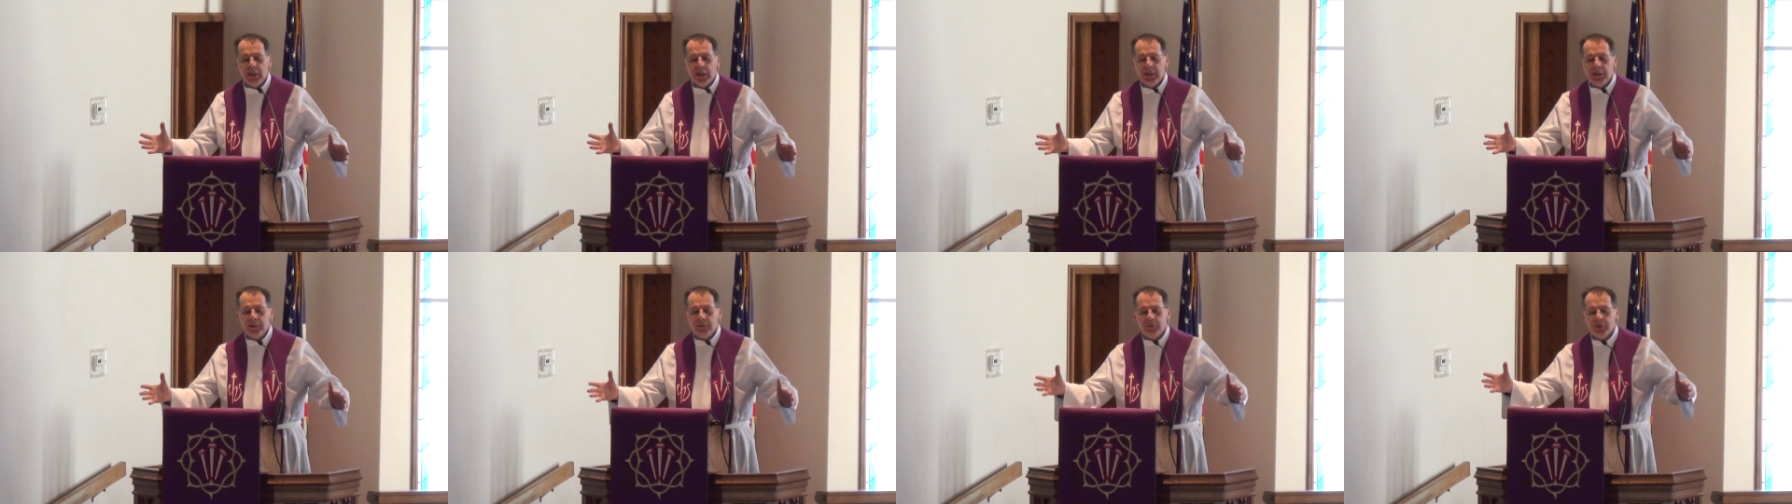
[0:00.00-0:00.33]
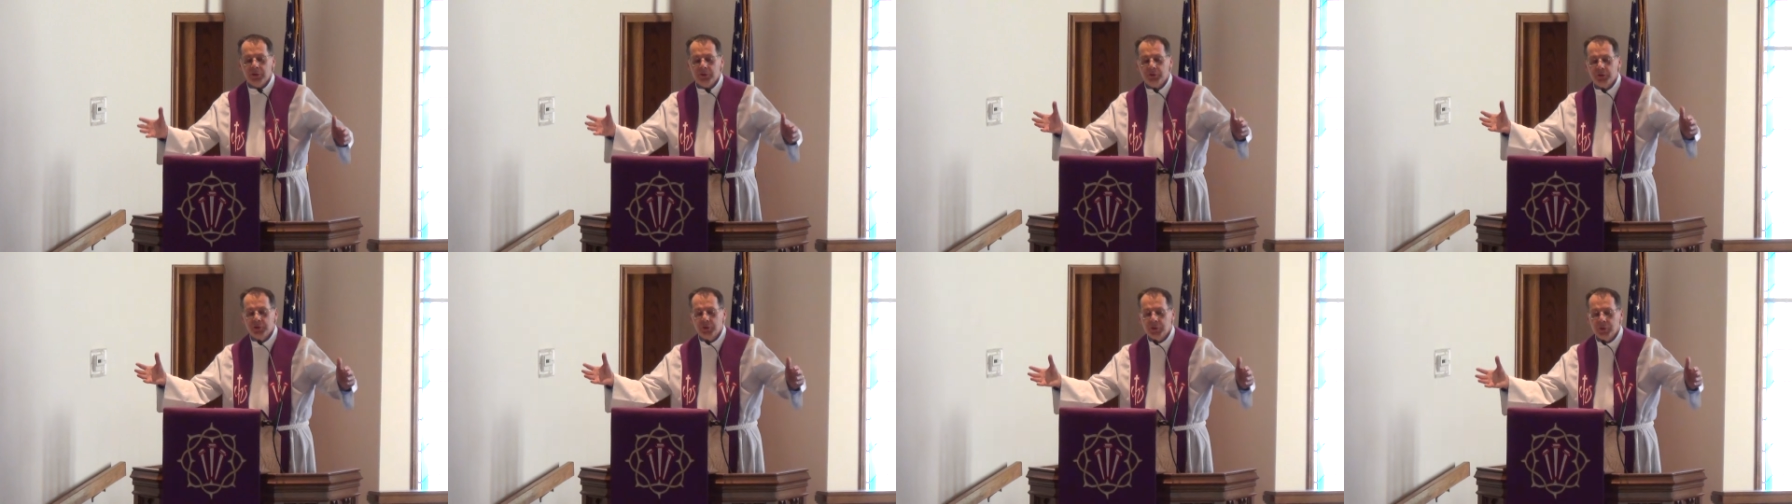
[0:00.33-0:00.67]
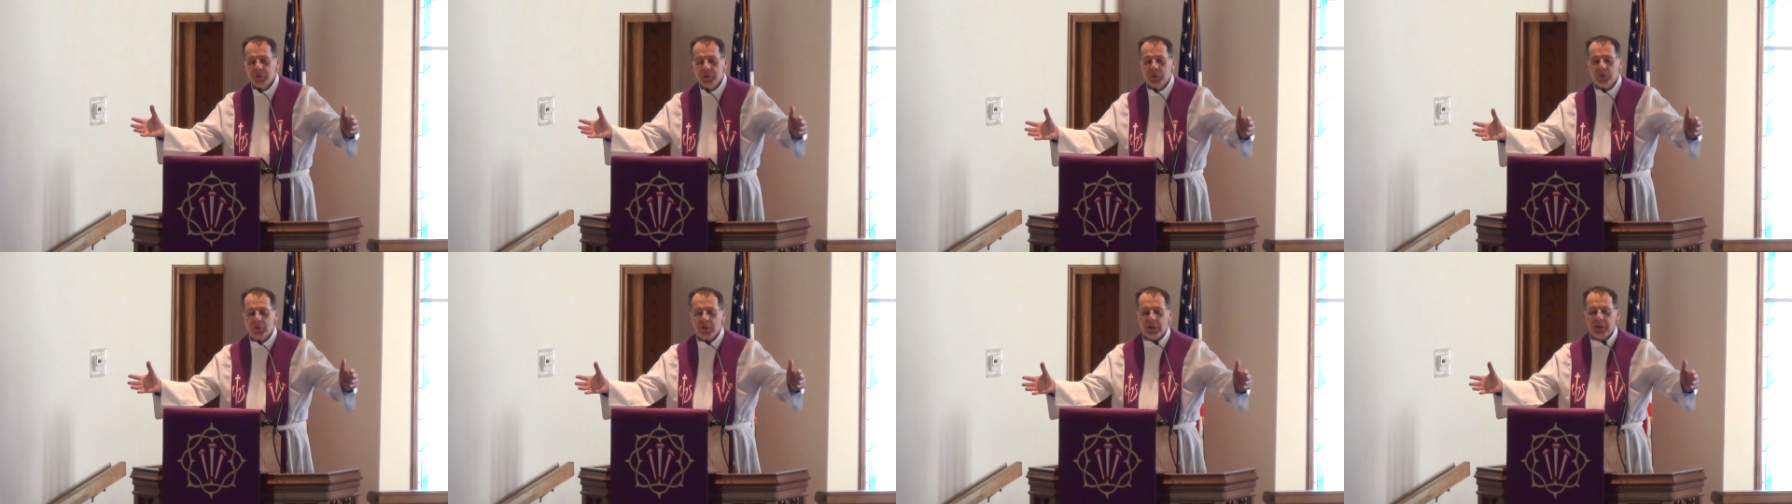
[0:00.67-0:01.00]
And he's a
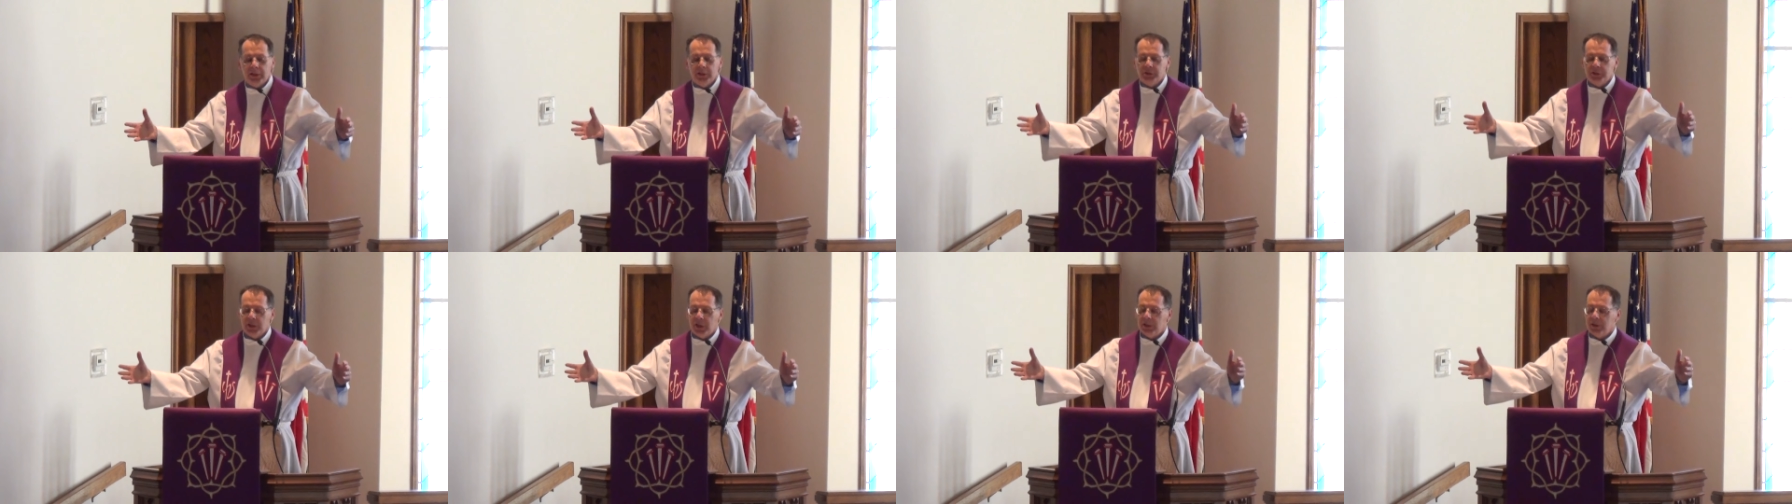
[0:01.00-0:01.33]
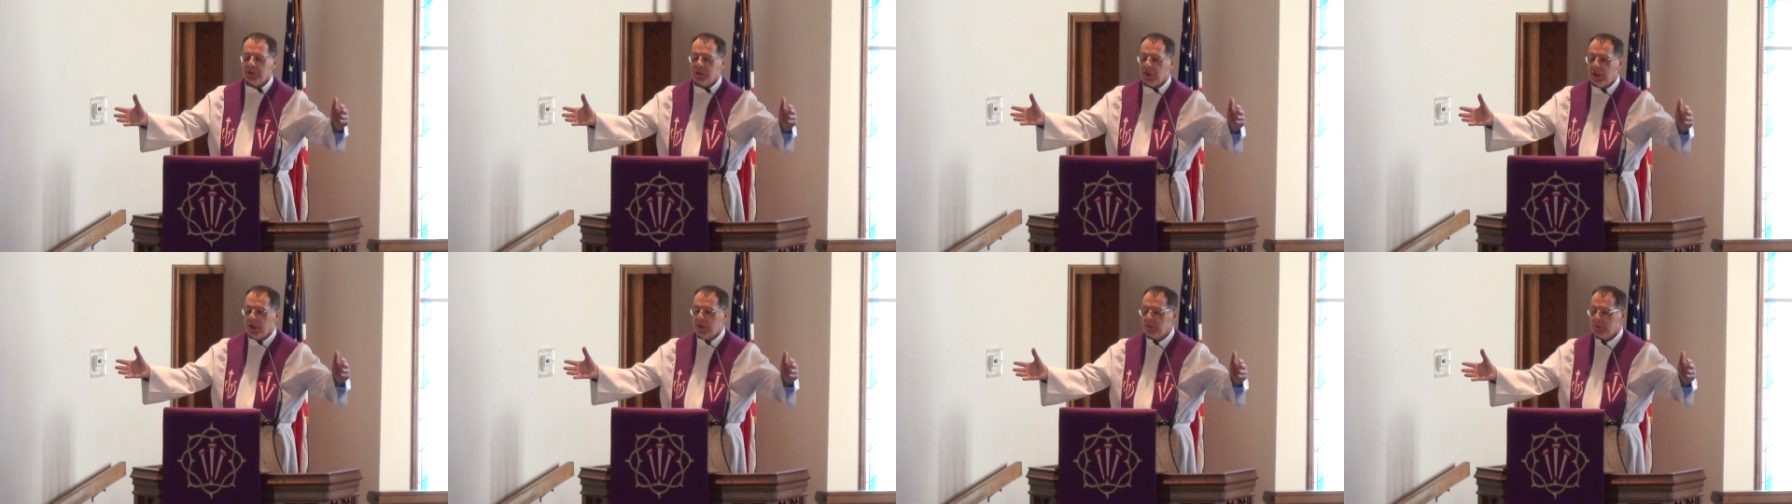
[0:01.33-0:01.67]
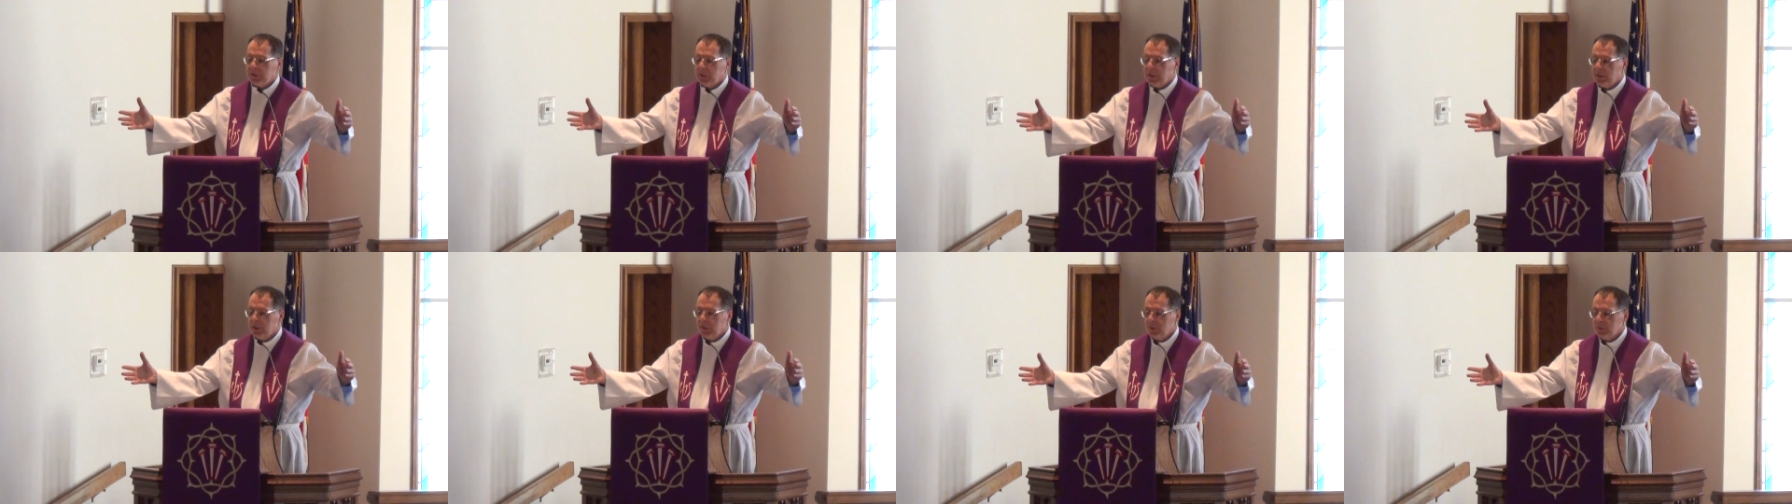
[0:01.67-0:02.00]
Jew in a Gentile
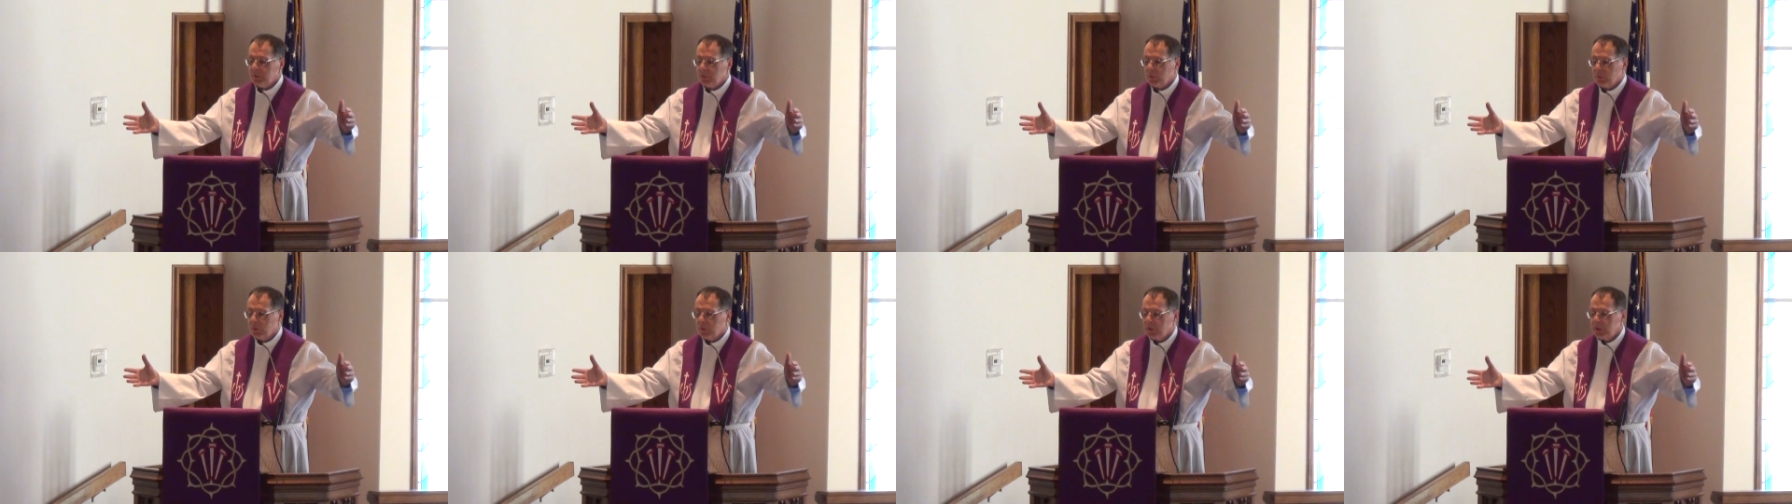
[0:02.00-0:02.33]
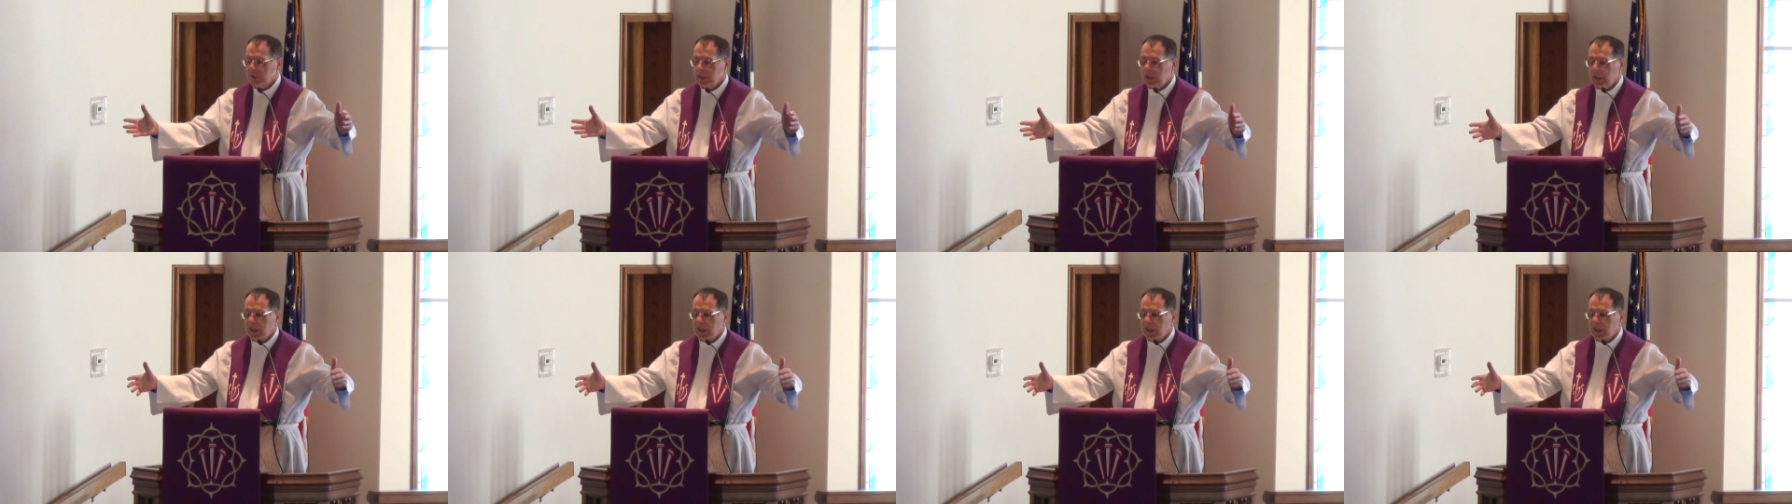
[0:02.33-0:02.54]
territory,